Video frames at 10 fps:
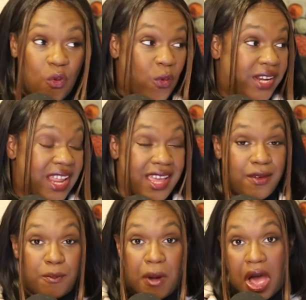When
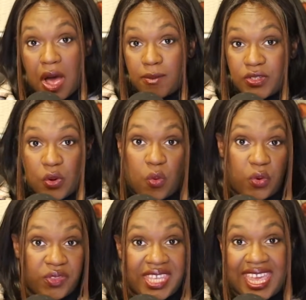moms
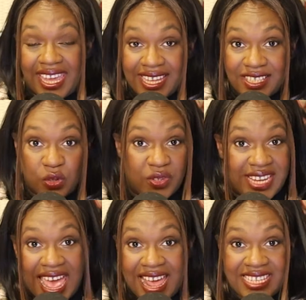or kids or
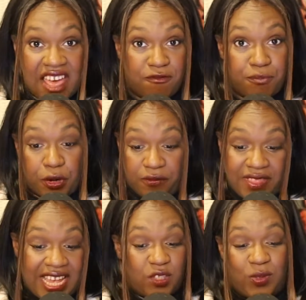dads have
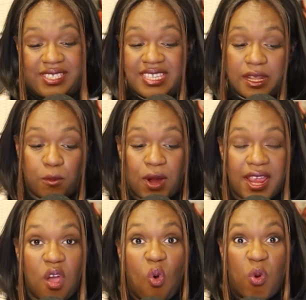birthdays, we
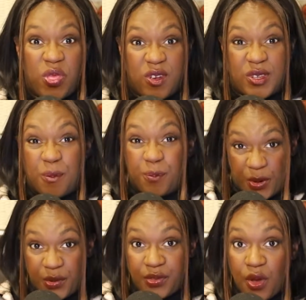celebrate. When there's a
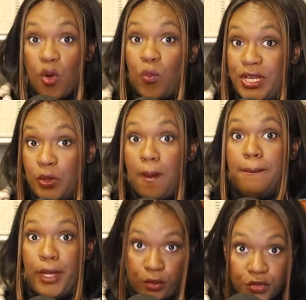birth, we do a
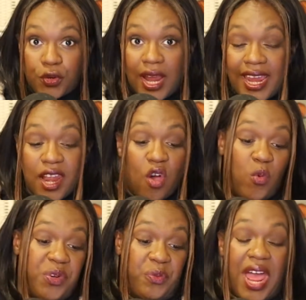meal train.
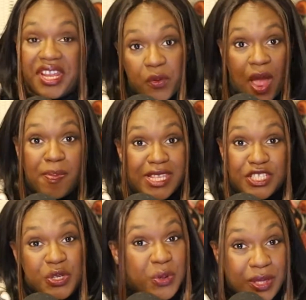We rally around this
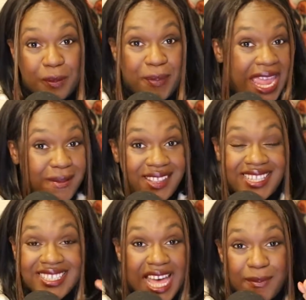new little baby
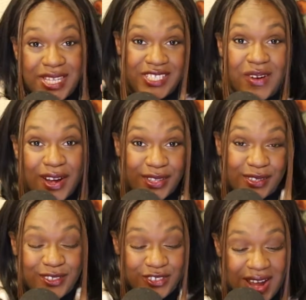that's coming to our
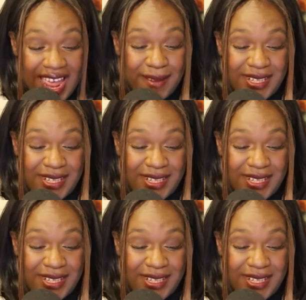little tribe.